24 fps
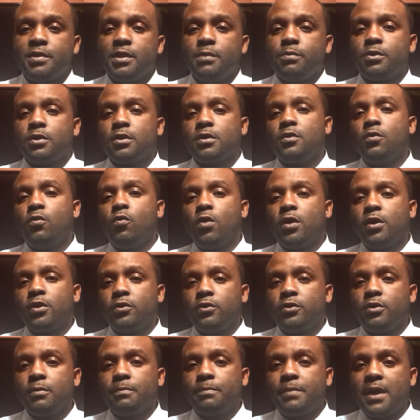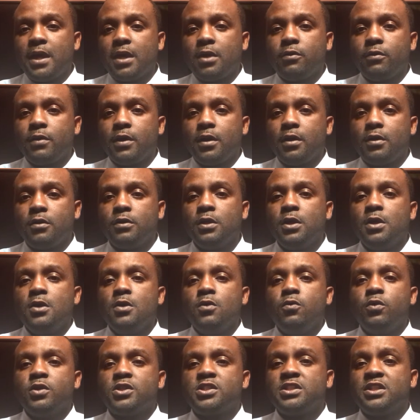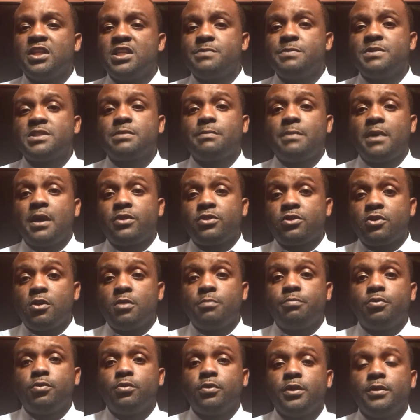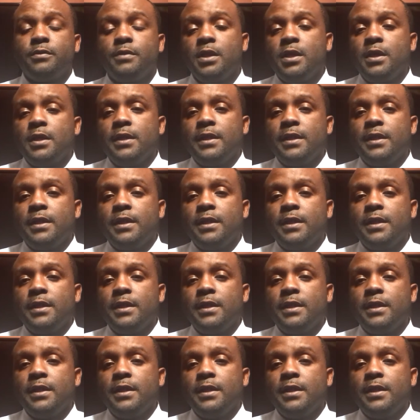People are going to want to know your background, which leads me to my third point.